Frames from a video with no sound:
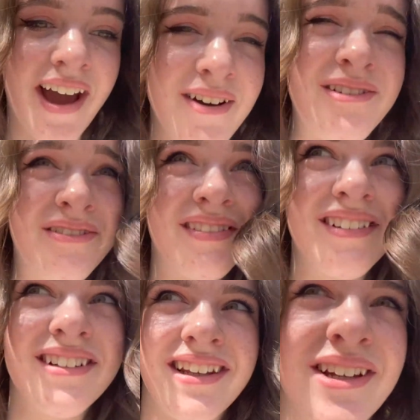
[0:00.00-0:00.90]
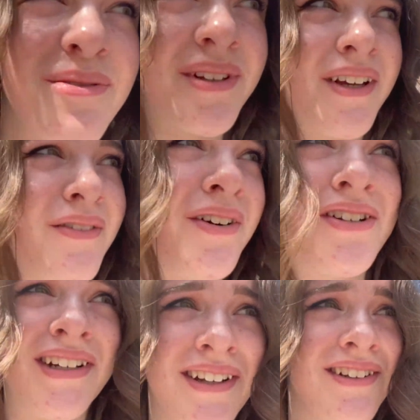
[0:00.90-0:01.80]
house looked like it was like for
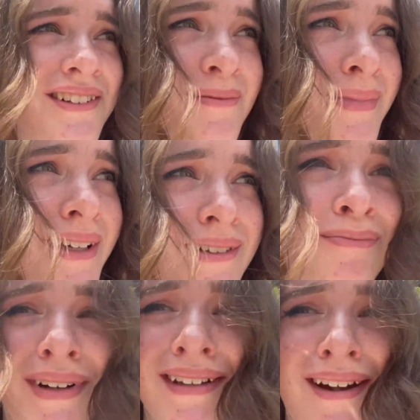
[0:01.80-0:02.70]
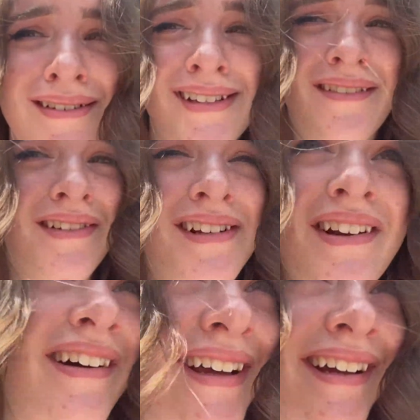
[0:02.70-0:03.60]
sale or something, but that was definitely
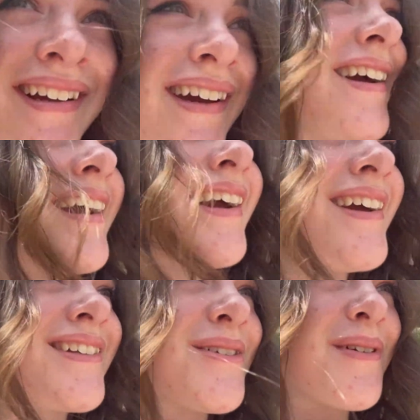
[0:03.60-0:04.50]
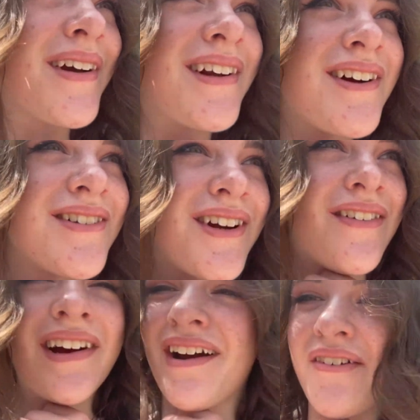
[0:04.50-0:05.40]
not it. So we're gonna go try to
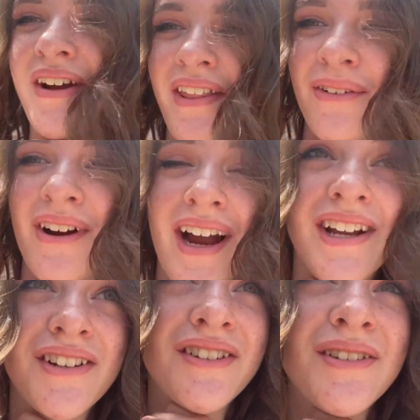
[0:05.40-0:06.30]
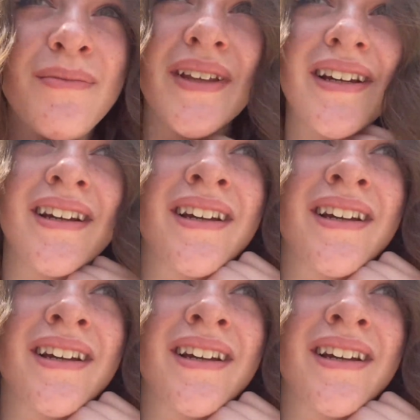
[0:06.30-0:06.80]
figure out if we had the wrong address or something.